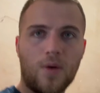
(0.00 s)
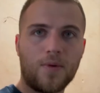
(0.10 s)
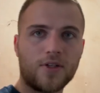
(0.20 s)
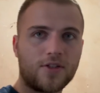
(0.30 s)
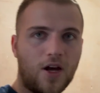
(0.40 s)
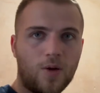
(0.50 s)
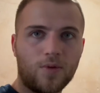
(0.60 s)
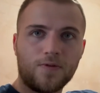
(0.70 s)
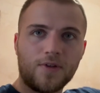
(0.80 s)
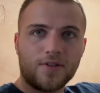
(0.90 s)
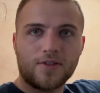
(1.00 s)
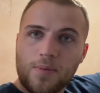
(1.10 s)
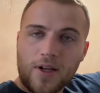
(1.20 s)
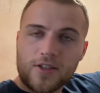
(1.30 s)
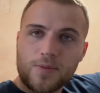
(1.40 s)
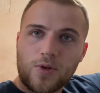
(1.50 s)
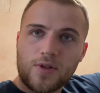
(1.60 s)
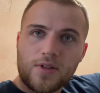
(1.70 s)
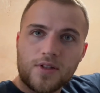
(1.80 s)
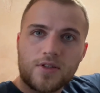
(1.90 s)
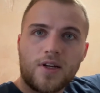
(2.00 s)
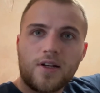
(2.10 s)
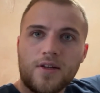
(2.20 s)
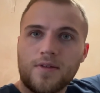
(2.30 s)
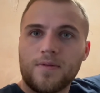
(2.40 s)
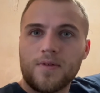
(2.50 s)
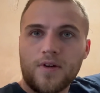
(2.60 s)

I'm going to start with is plasterboard in the ceiling.